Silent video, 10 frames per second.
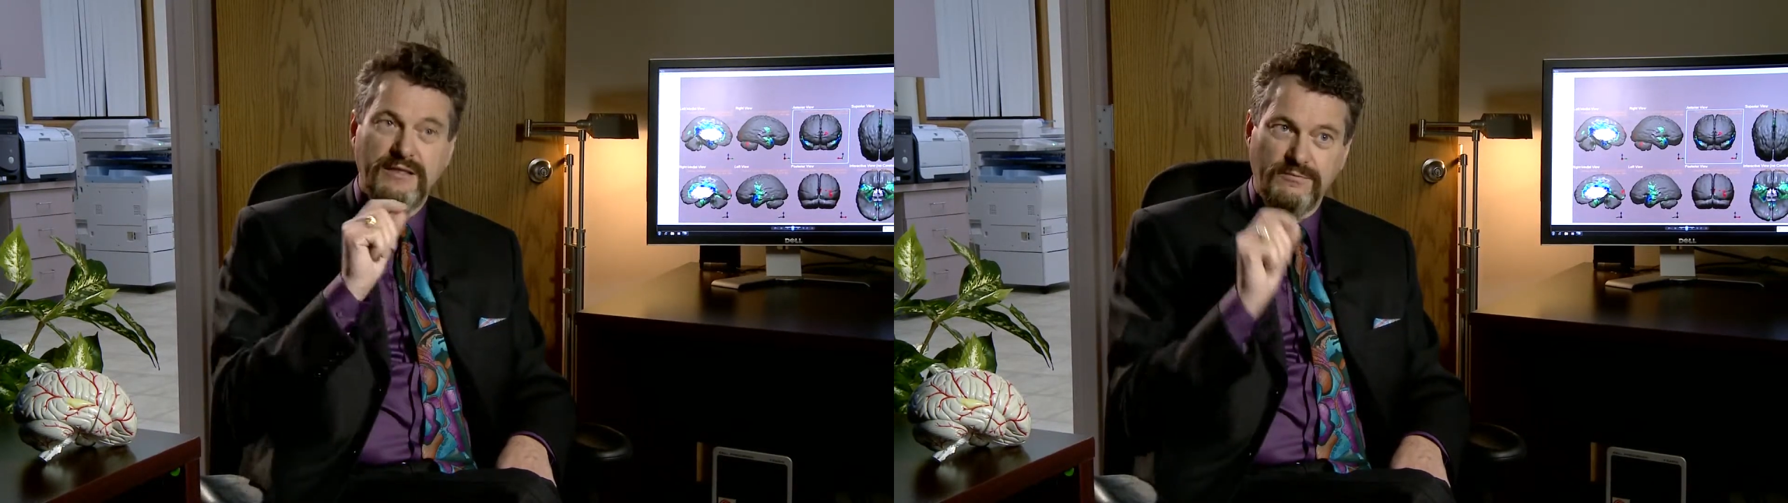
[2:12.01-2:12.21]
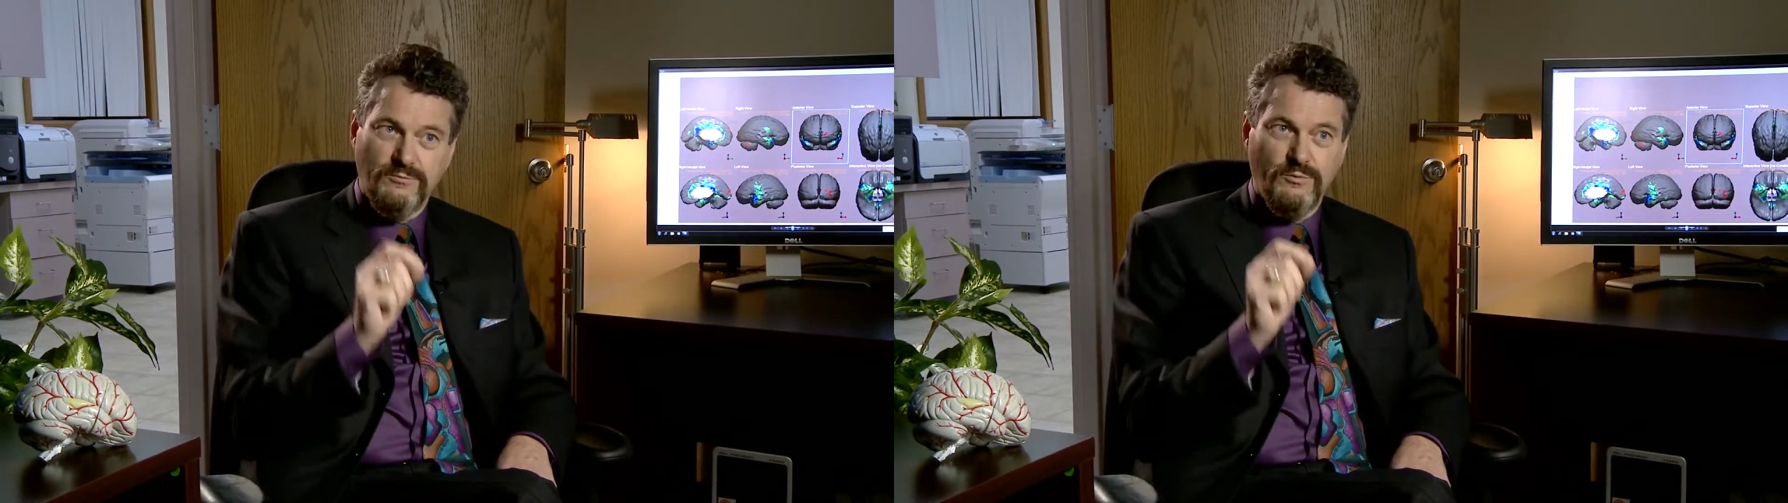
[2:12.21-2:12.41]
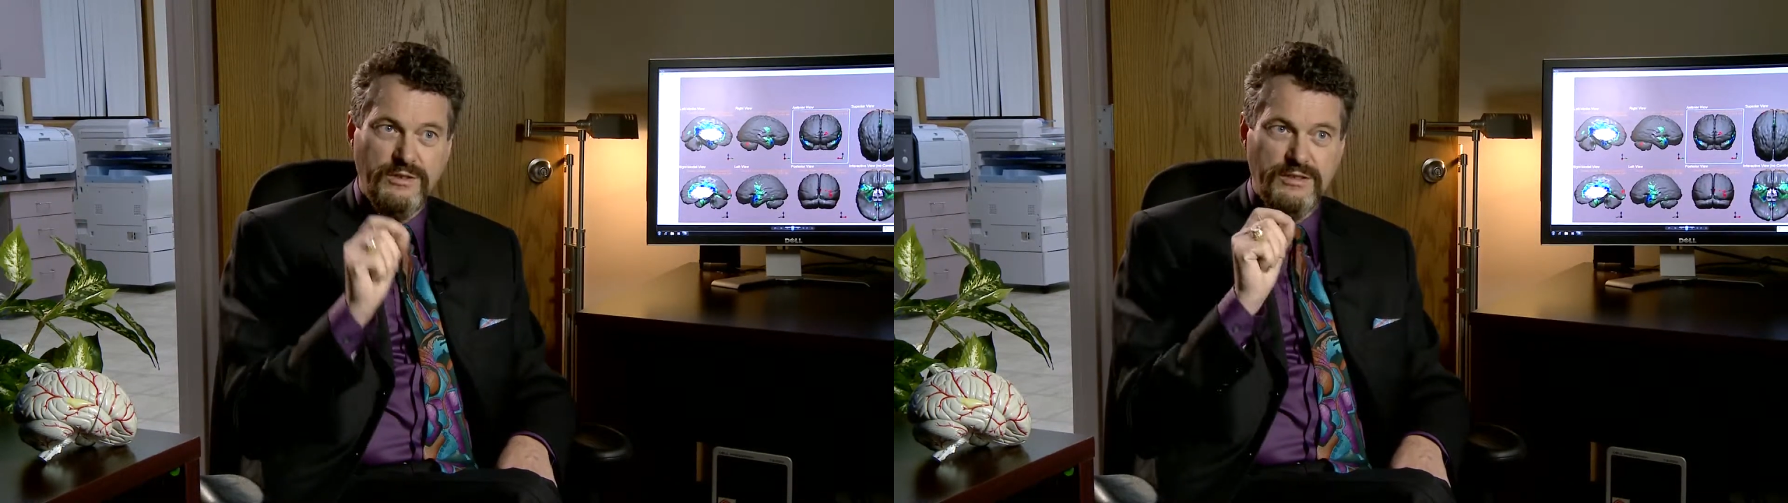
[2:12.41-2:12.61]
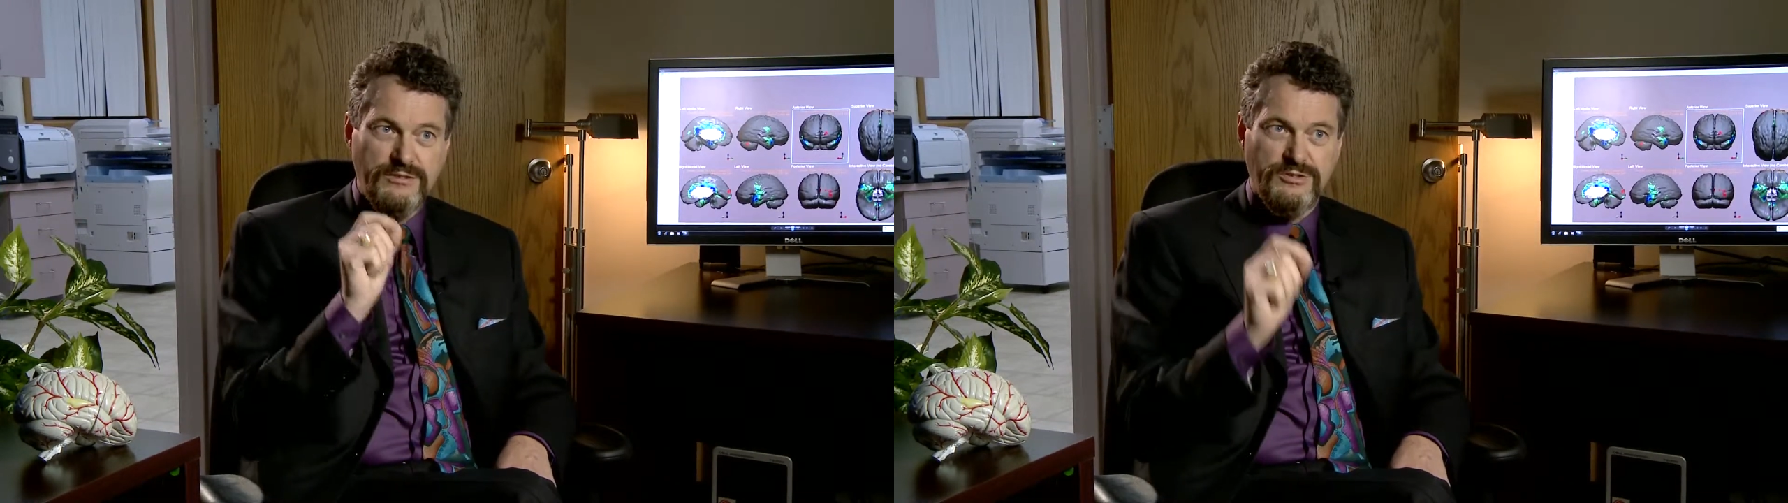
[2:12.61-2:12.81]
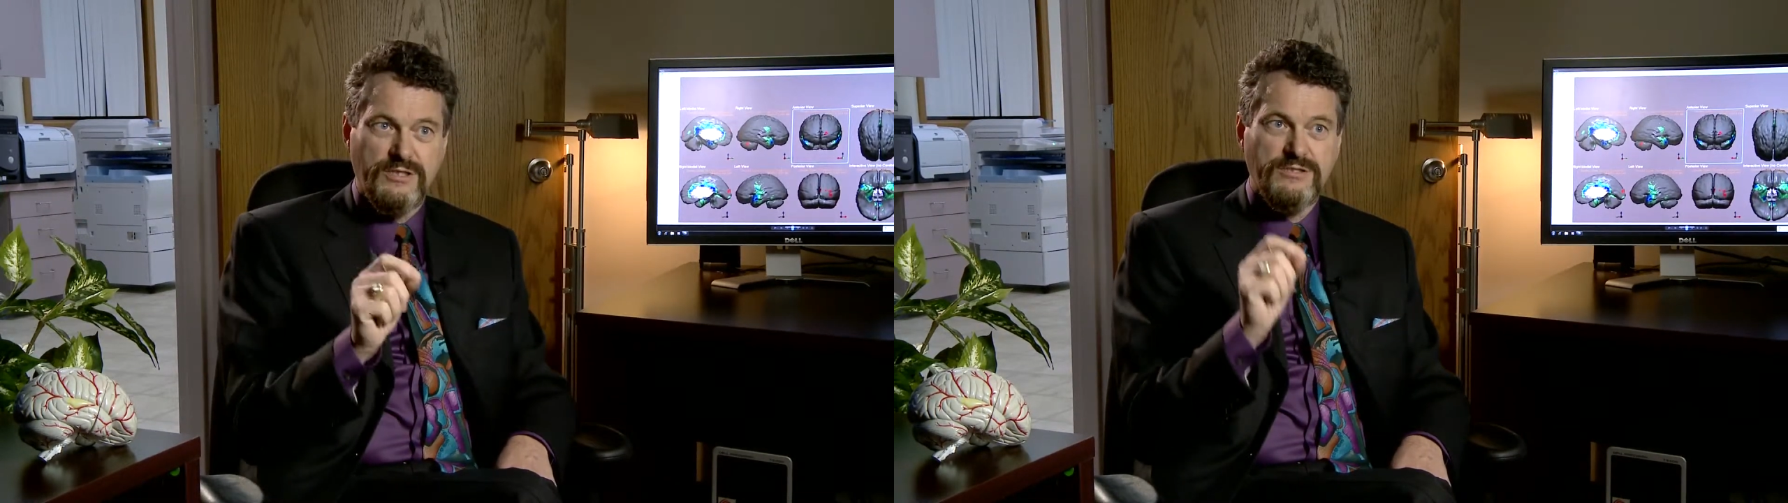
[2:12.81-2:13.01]
if we
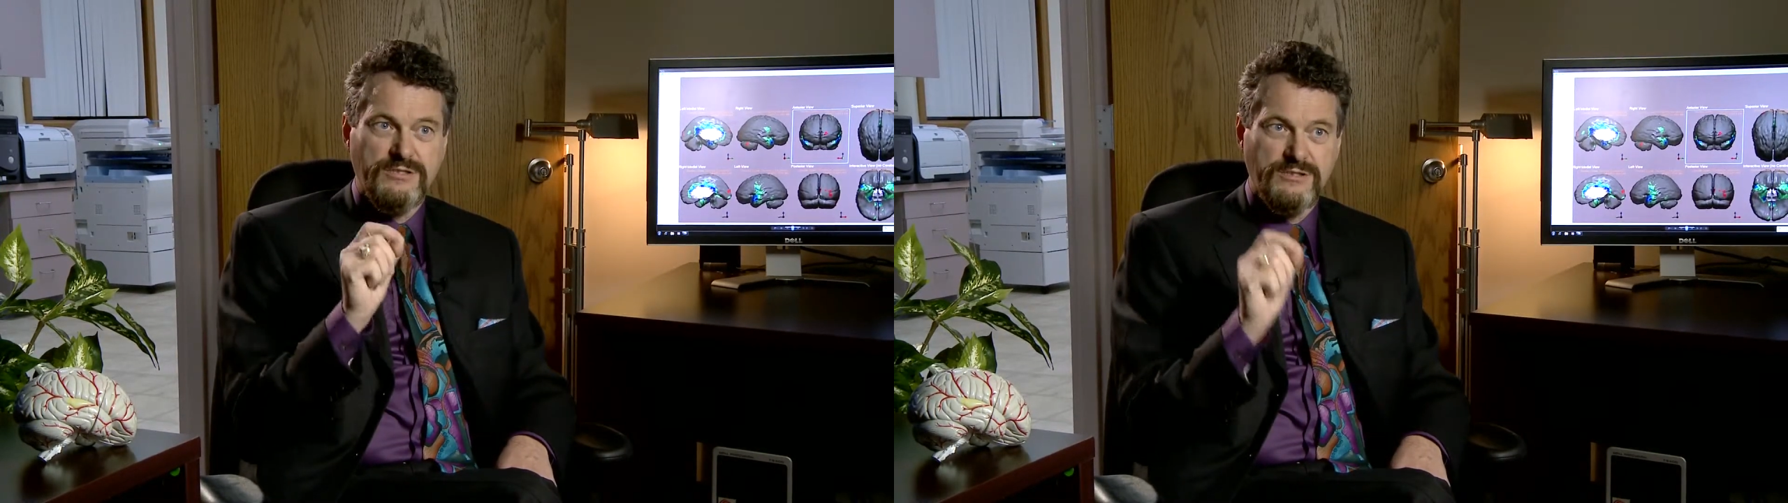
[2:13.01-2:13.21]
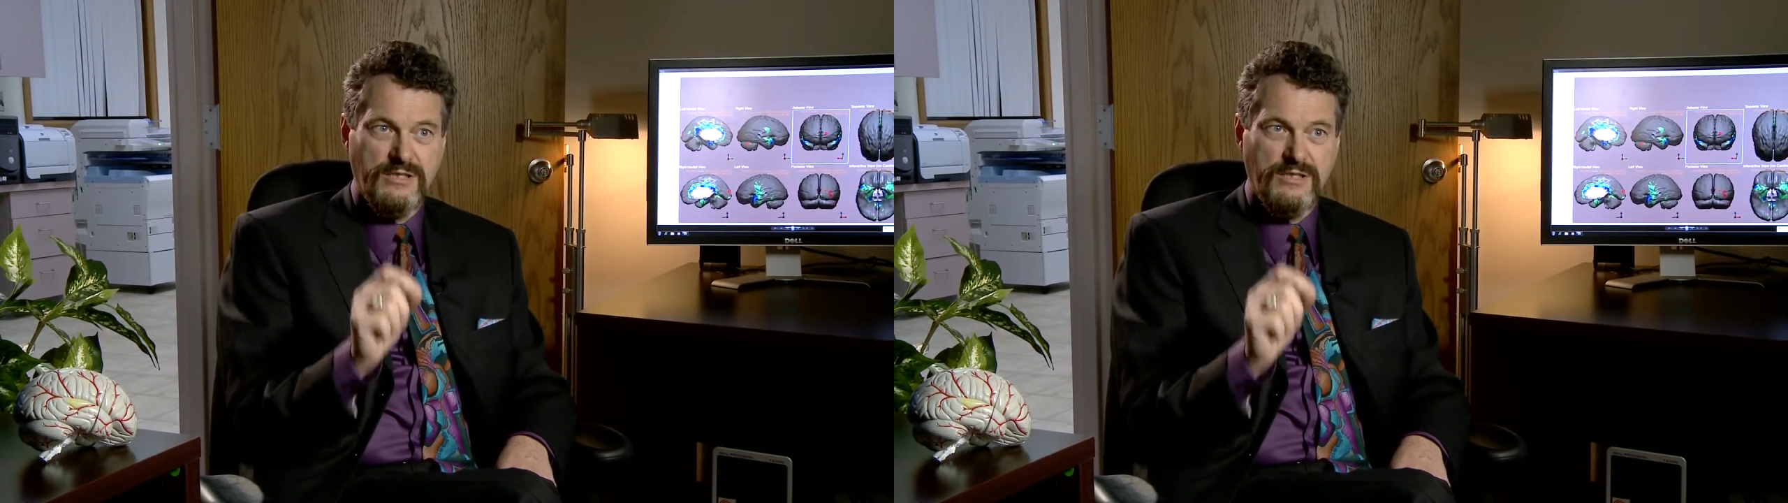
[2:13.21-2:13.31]
just